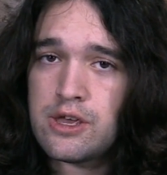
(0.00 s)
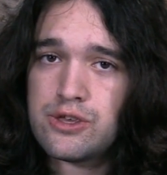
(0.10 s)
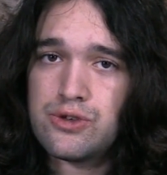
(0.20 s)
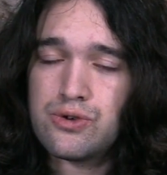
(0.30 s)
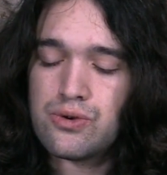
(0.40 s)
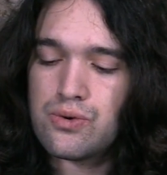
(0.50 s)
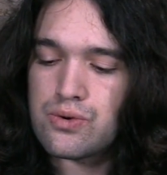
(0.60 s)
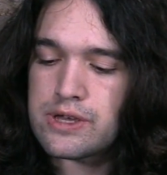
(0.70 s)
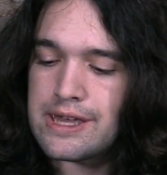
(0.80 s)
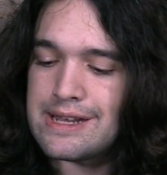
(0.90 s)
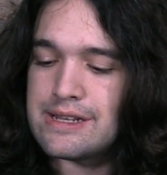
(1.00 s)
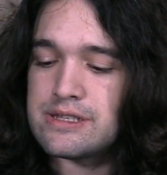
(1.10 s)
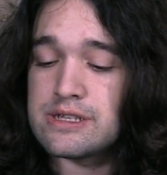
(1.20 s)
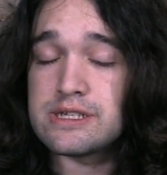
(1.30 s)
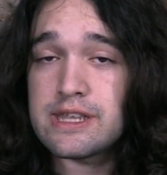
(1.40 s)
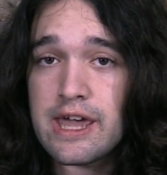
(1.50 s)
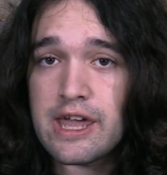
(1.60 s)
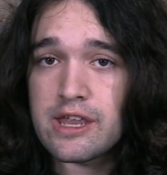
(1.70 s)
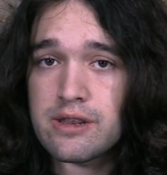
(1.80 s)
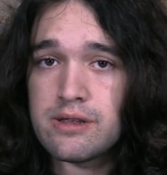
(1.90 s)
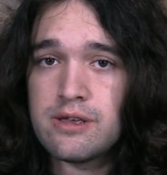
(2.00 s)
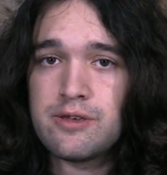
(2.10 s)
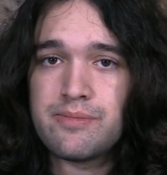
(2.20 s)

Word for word: you can sustain